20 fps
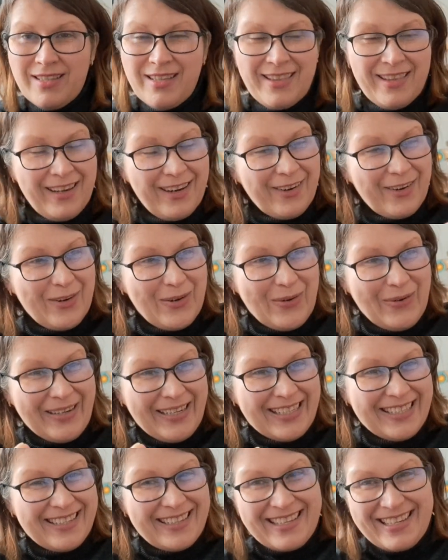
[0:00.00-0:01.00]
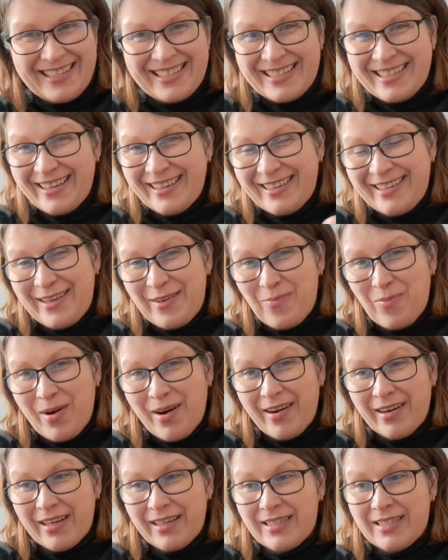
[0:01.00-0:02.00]
and they're going to these Sunday
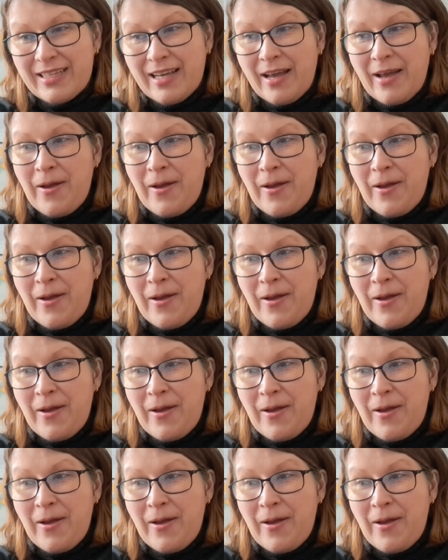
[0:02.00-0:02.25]
markets.